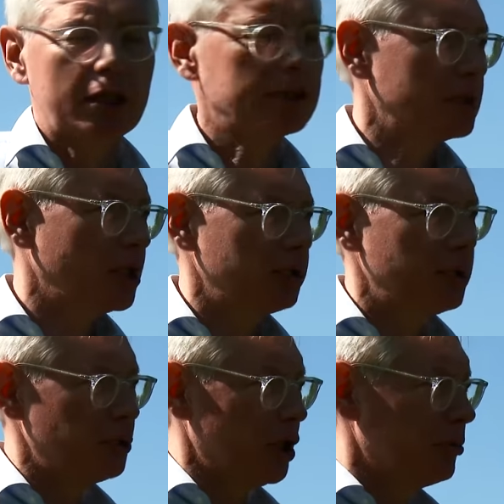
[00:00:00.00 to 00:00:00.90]
at that time
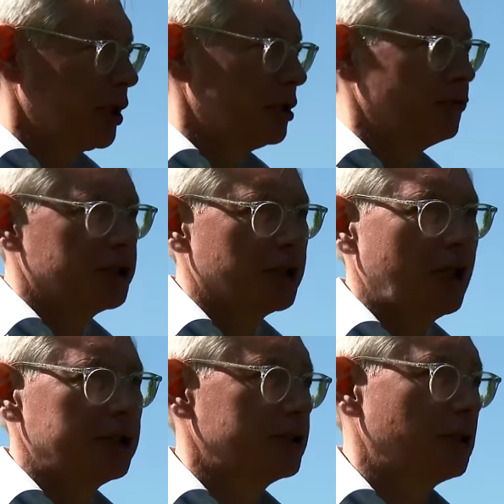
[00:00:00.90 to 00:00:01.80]
maybe empire officer
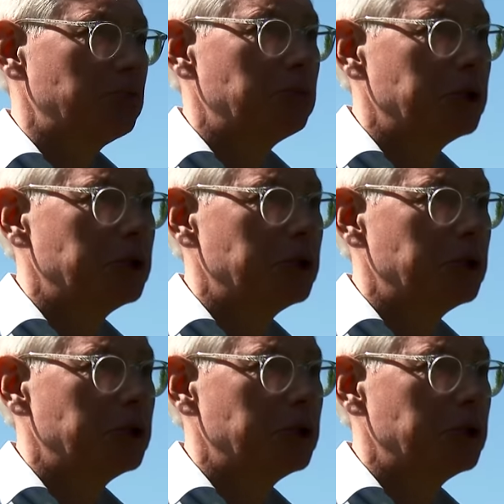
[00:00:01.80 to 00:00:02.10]
had some